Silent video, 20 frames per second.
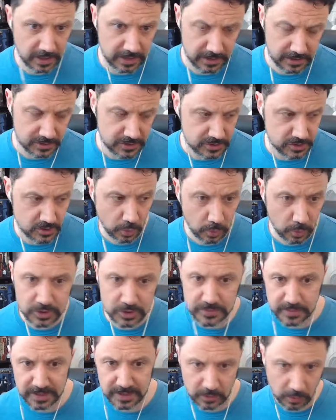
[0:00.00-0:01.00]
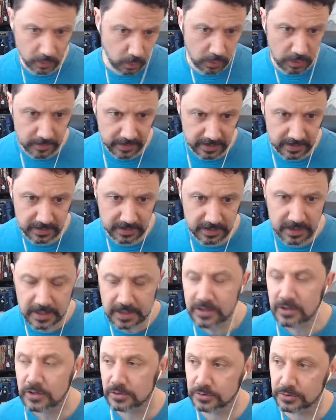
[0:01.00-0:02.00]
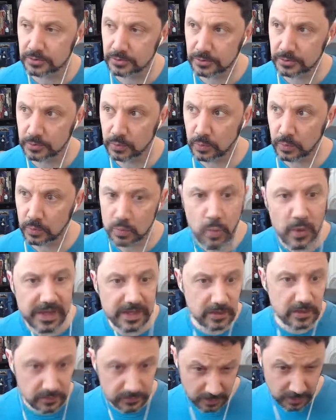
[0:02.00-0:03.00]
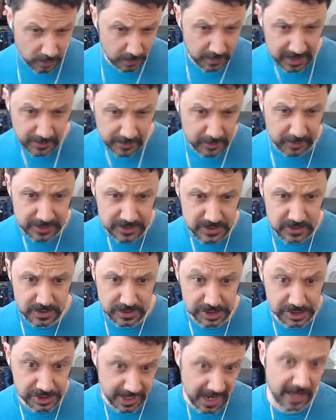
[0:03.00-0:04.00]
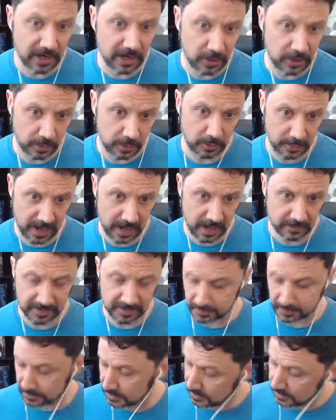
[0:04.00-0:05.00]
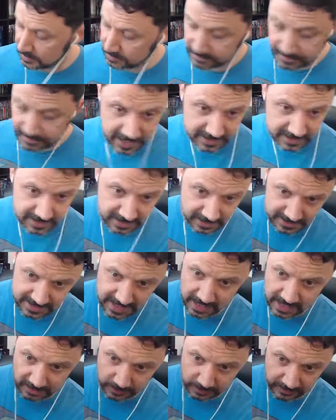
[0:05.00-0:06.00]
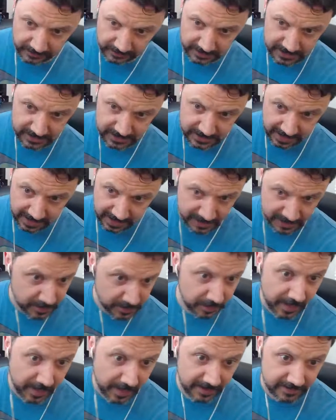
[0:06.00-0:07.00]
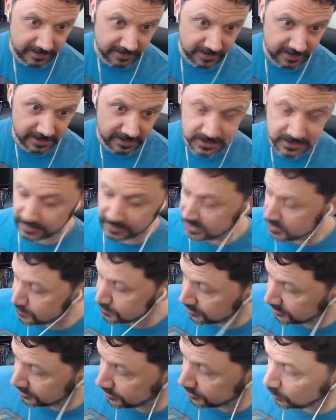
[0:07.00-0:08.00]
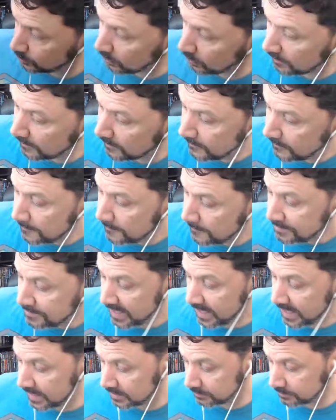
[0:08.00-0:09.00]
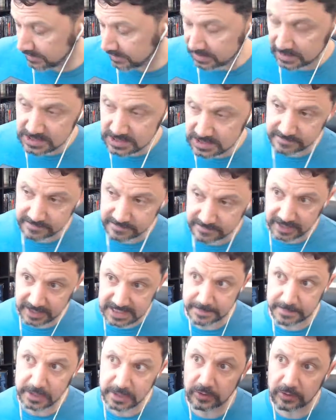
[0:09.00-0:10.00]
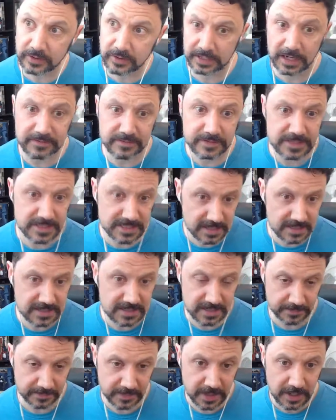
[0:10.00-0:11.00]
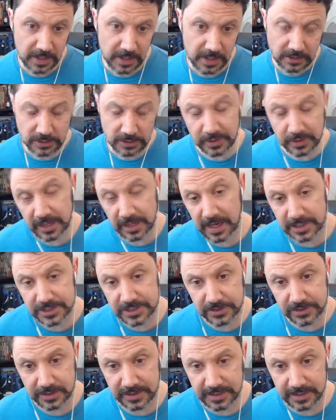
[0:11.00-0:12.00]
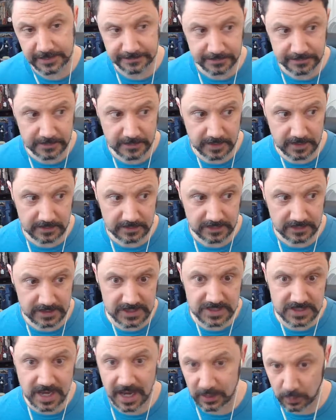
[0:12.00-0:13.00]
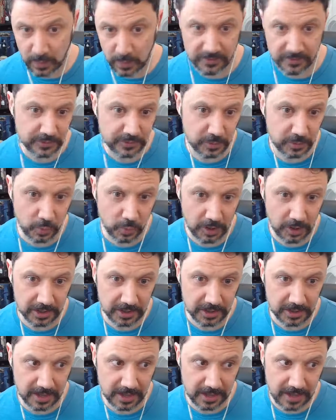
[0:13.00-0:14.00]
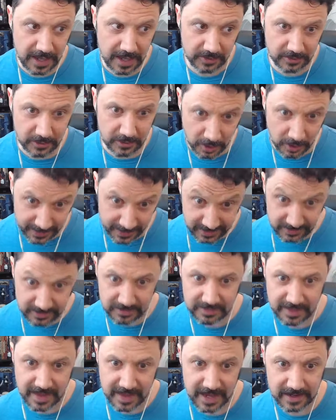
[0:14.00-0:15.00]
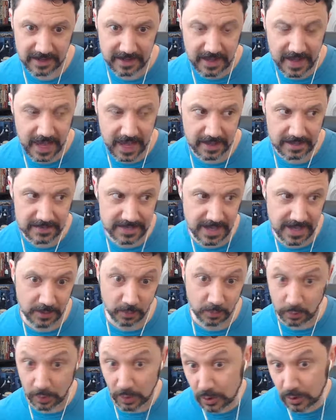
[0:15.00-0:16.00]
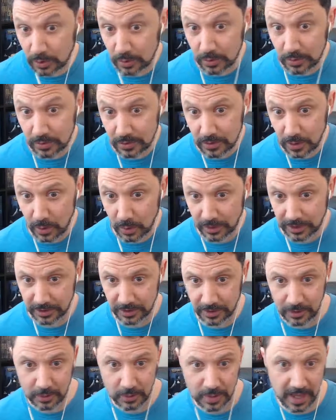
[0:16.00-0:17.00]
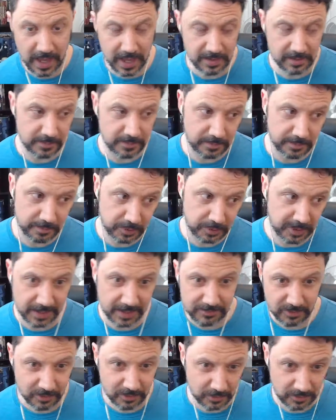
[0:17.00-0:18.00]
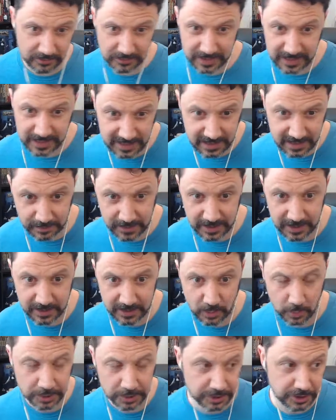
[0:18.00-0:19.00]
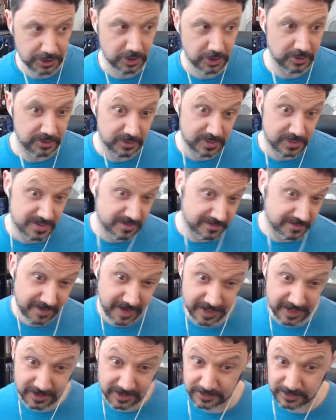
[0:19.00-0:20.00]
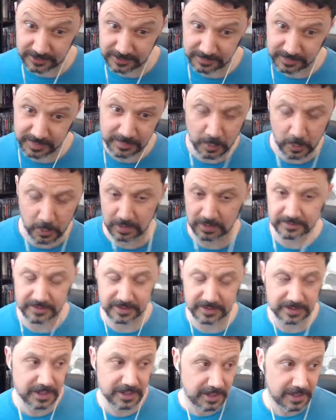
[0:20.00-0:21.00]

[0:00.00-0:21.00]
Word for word: swordsman or woman who wields or manipulates shadow around them. That's exactly what this expert path does. So that's pretty cool. And because of the flexibility of the system, you can actually decide whether you want to go into that as a rogue, you know, and play up the sort of sneaky bit, or you could go into as a fighter to be more of a